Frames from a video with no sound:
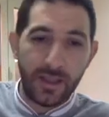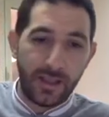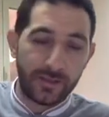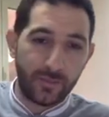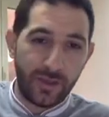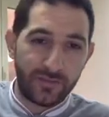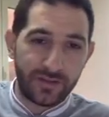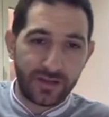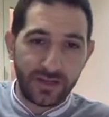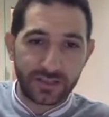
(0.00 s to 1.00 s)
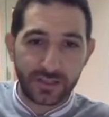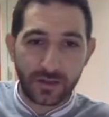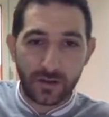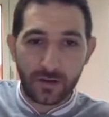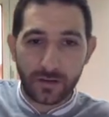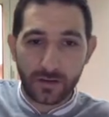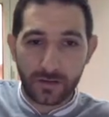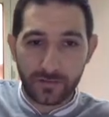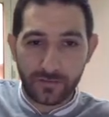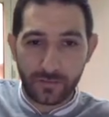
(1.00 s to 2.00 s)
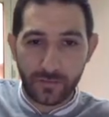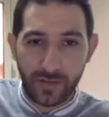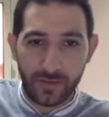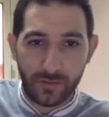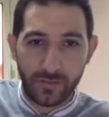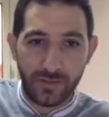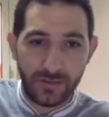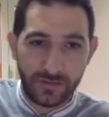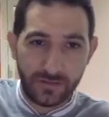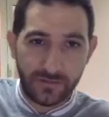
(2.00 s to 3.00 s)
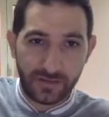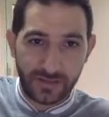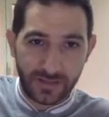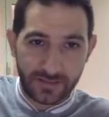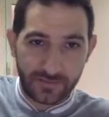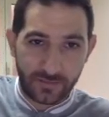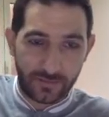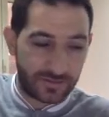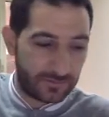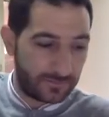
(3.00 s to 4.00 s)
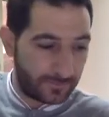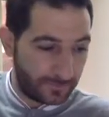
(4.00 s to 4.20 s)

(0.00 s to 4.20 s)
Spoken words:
And we have a relation R from A to B defined as follows.